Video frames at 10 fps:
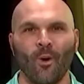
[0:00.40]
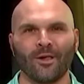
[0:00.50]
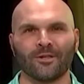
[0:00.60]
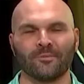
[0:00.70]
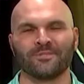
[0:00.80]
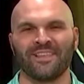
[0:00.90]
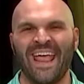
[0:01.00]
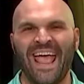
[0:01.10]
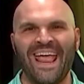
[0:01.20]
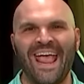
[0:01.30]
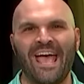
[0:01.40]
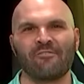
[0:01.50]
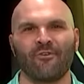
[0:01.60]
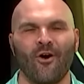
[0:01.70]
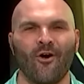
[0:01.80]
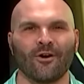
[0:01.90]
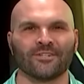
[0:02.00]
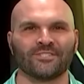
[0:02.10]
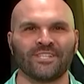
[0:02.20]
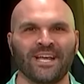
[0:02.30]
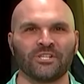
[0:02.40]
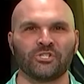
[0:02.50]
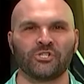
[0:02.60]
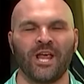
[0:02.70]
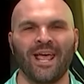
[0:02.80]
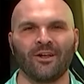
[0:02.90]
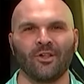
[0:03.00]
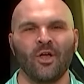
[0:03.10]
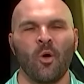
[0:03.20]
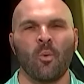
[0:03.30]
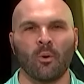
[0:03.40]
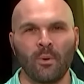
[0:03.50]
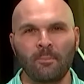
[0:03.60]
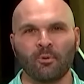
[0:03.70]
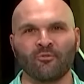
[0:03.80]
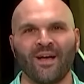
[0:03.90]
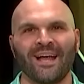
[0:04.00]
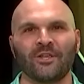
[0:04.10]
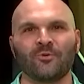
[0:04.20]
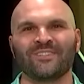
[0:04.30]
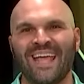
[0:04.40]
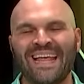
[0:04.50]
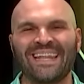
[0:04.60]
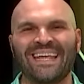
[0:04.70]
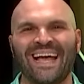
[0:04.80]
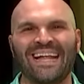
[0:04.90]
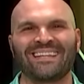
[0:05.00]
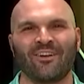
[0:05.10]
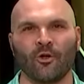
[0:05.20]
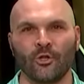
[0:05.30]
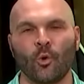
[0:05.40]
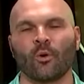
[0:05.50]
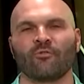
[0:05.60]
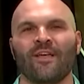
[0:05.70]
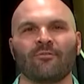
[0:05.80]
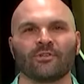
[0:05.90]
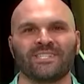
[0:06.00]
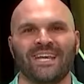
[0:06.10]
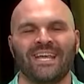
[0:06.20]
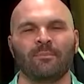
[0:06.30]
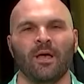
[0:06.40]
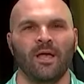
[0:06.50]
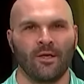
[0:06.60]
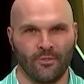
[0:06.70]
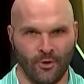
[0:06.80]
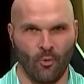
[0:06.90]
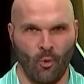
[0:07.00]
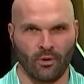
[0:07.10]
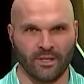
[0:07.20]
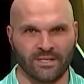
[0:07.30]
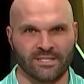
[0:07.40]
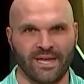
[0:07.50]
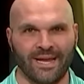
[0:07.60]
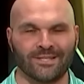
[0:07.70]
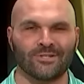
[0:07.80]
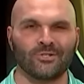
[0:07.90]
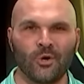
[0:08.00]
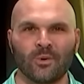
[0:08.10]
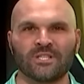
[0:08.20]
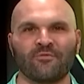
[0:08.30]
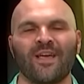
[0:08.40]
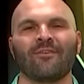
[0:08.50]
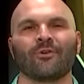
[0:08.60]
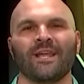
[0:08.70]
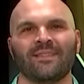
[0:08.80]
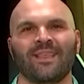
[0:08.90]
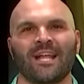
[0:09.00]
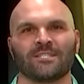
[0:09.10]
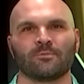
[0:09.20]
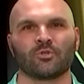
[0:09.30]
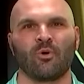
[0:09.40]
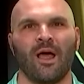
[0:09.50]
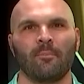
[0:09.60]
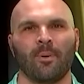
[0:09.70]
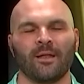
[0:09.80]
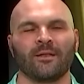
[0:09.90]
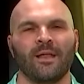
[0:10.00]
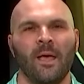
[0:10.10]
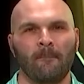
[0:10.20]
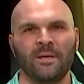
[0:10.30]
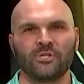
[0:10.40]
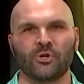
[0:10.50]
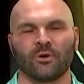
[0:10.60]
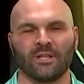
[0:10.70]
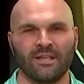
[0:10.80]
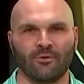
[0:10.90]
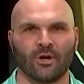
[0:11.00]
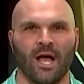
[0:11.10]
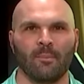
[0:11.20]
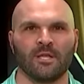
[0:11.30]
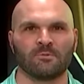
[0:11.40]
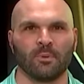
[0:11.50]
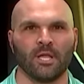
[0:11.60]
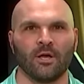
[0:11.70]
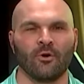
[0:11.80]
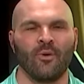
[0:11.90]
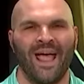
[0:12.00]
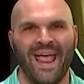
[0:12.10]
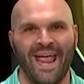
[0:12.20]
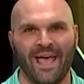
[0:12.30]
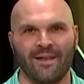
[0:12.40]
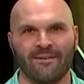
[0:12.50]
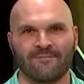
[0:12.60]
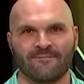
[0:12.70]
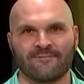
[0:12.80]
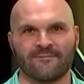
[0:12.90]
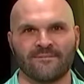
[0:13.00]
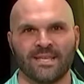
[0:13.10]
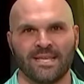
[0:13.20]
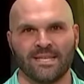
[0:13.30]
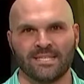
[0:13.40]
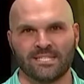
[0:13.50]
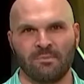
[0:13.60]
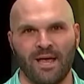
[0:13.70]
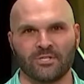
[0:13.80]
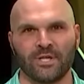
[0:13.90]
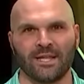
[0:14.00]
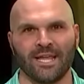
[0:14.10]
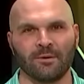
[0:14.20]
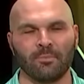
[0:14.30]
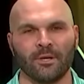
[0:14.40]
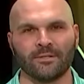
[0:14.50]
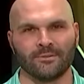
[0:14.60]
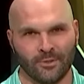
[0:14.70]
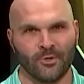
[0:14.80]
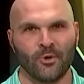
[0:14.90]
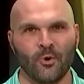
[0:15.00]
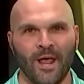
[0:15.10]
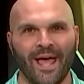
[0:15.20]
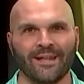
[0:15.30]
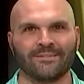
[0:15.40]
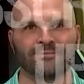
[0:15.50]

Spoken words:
Welcome to the AFR Saints channel, where we provide you daily content on your favorite team, the New Orleans Saints. Do us a favor and hit that subscribe button. Be sure to leave your comments below and smash that like button. Who dat?